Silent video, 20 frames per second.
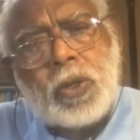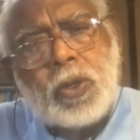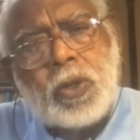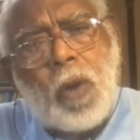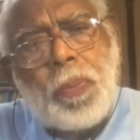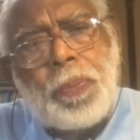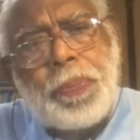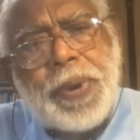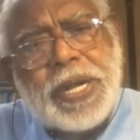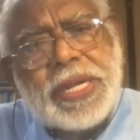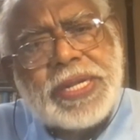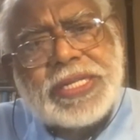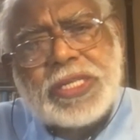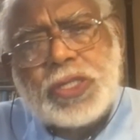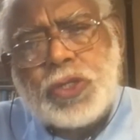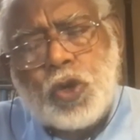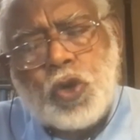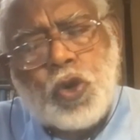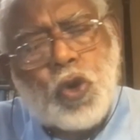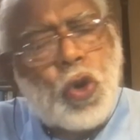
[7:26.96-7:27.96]

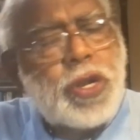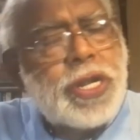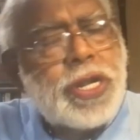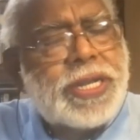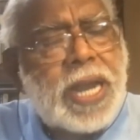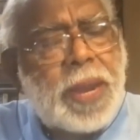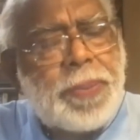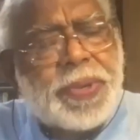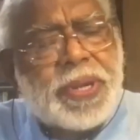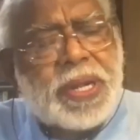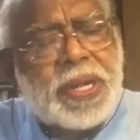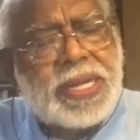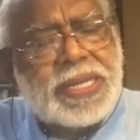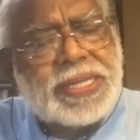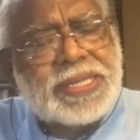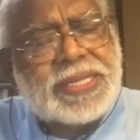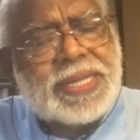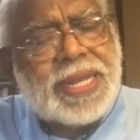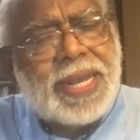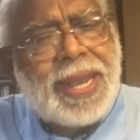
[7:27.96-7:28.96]
corporates, to crony
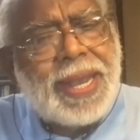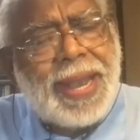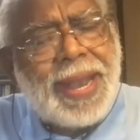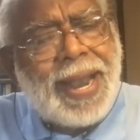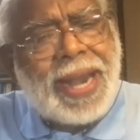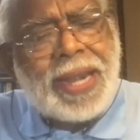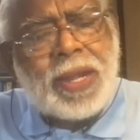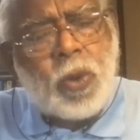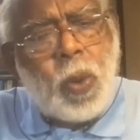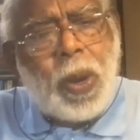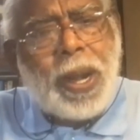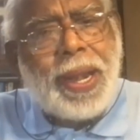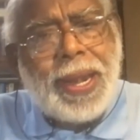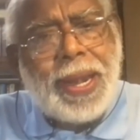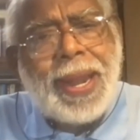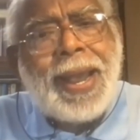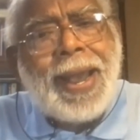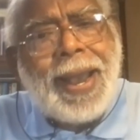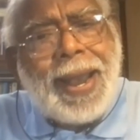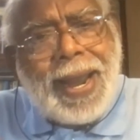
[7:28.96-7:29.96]
capitalists at will.
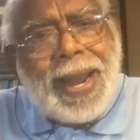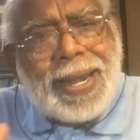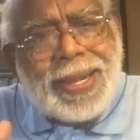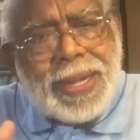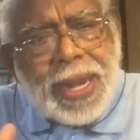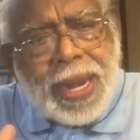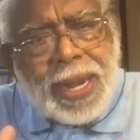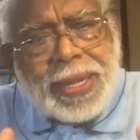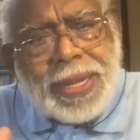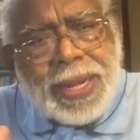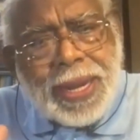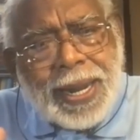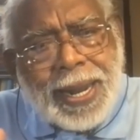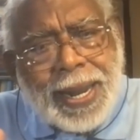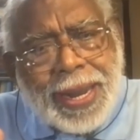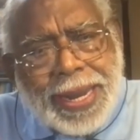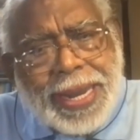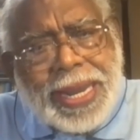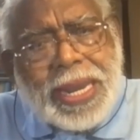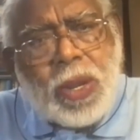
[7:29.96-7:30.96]
And
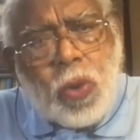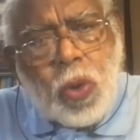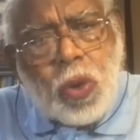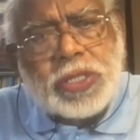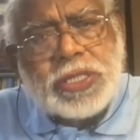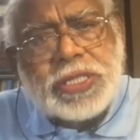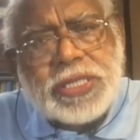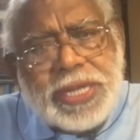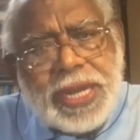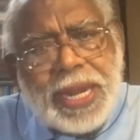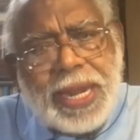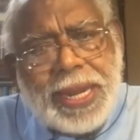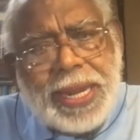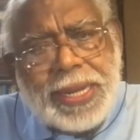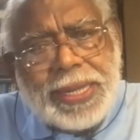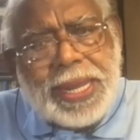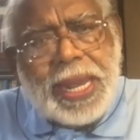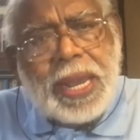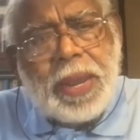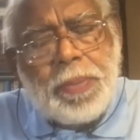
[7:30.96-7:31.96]
he was
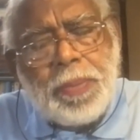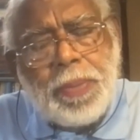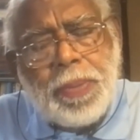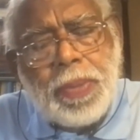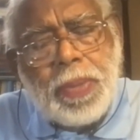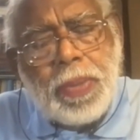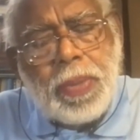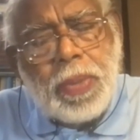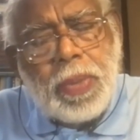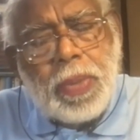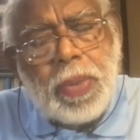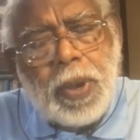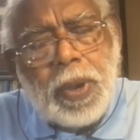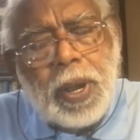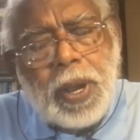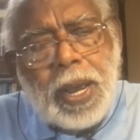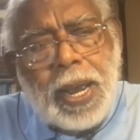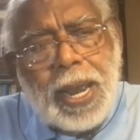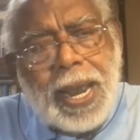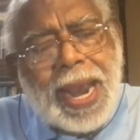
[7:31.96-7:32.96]
telling them,
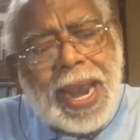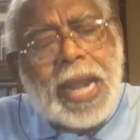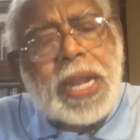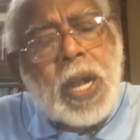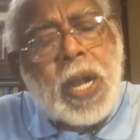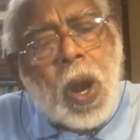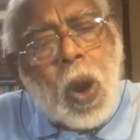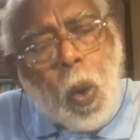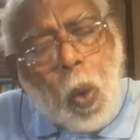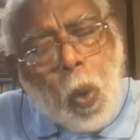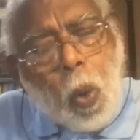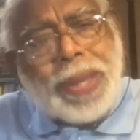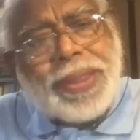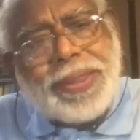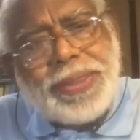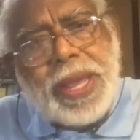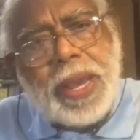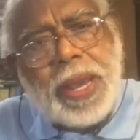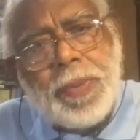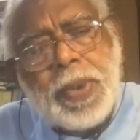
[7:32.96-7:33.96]
and
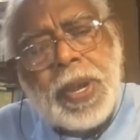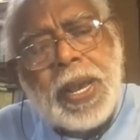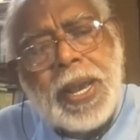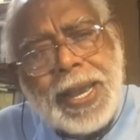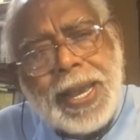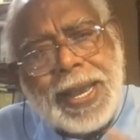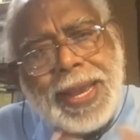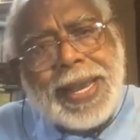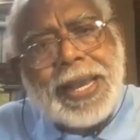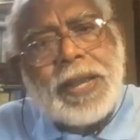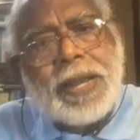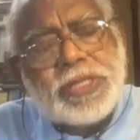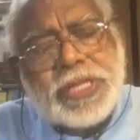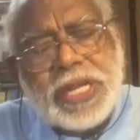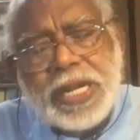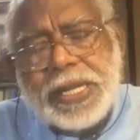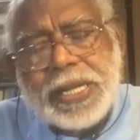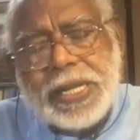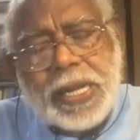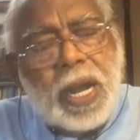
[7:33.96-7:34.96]
with them, he was
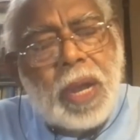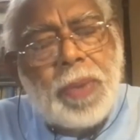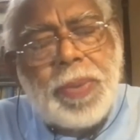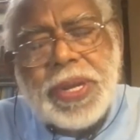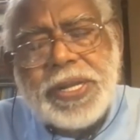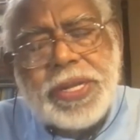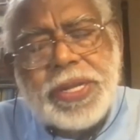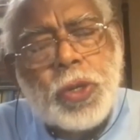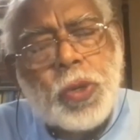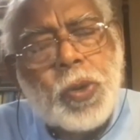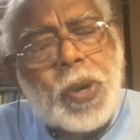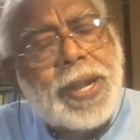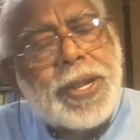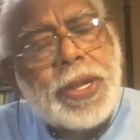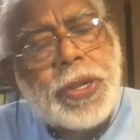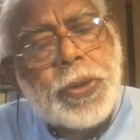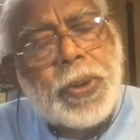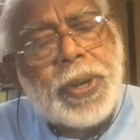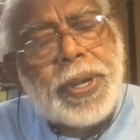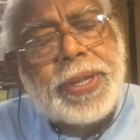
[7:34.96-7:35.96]
telling the government that you can't do